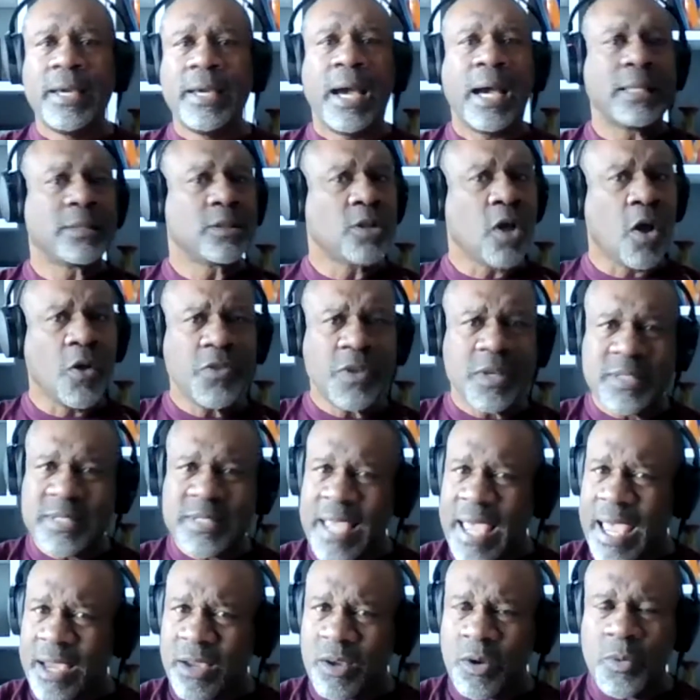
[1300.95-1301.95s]
I thought the
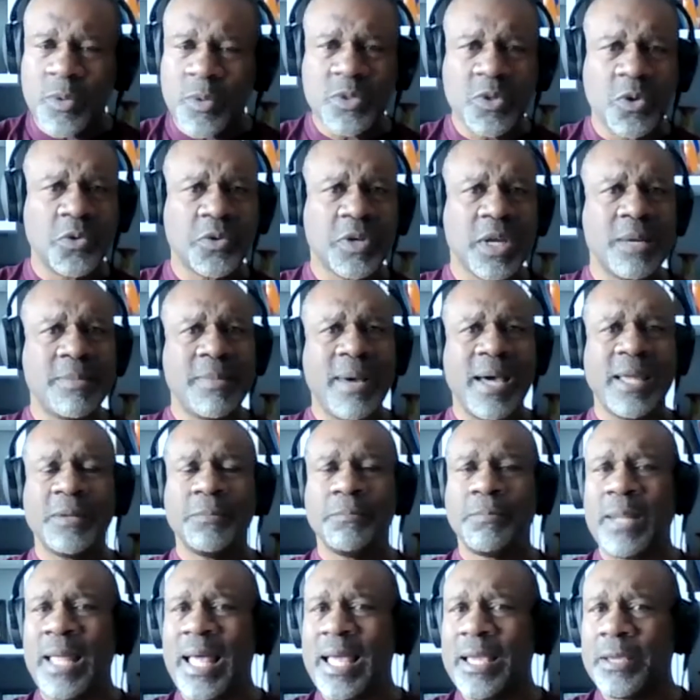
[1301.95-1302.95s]
tackle was going to come out
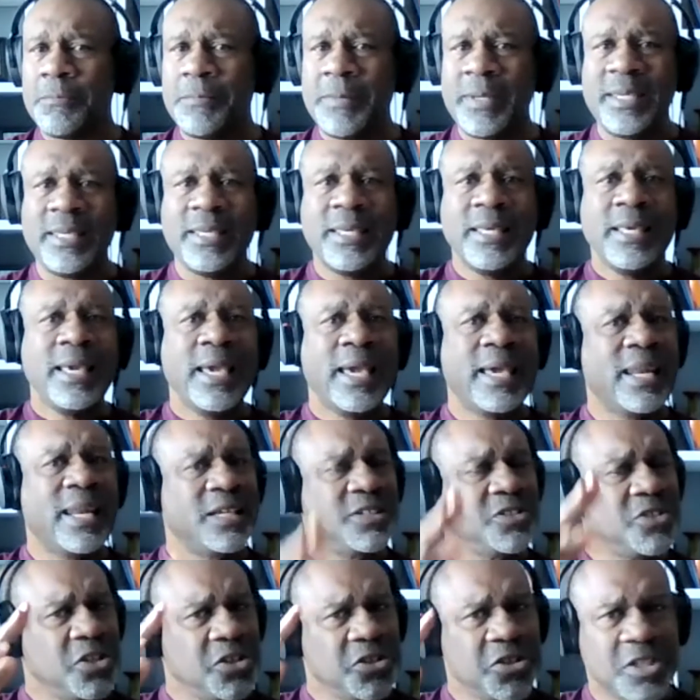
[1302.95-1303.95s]
and block me, and
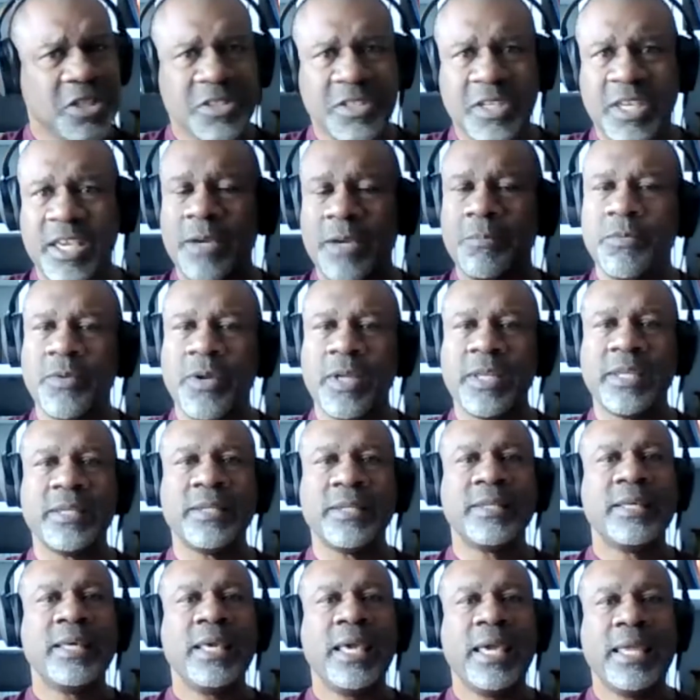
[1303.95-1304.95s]
I should have just kept running.